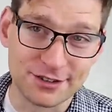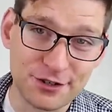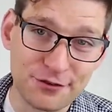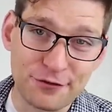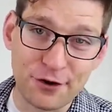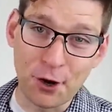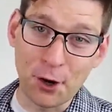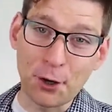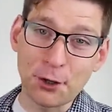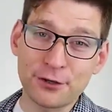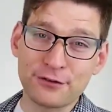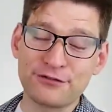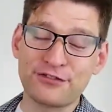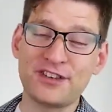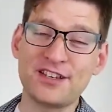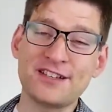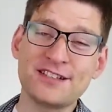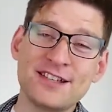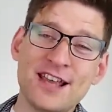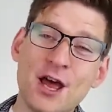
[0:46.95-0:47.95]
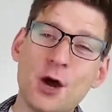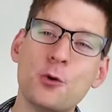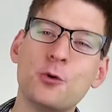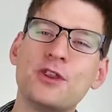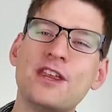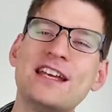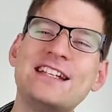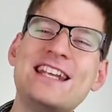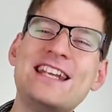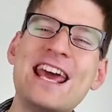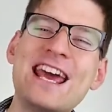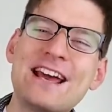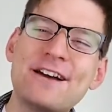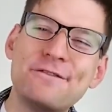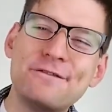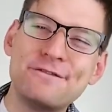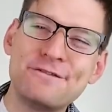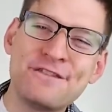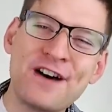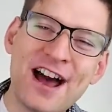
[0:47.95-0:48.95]
You've heard of this, where they take a
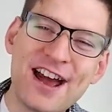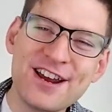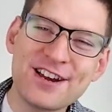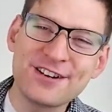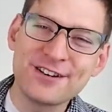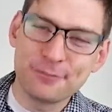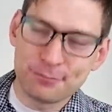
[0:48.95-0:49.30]
fire,